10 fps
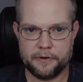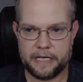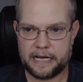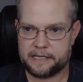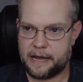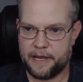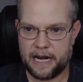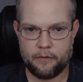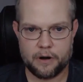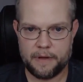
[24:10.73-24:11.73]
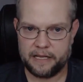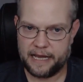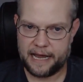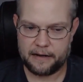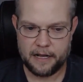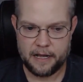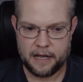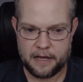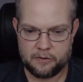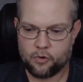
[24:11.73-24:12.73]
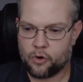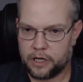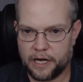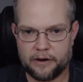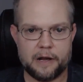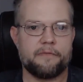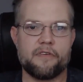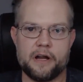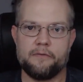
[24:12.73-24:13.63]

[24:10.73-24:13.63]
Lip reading: And I want to make that clear and upfront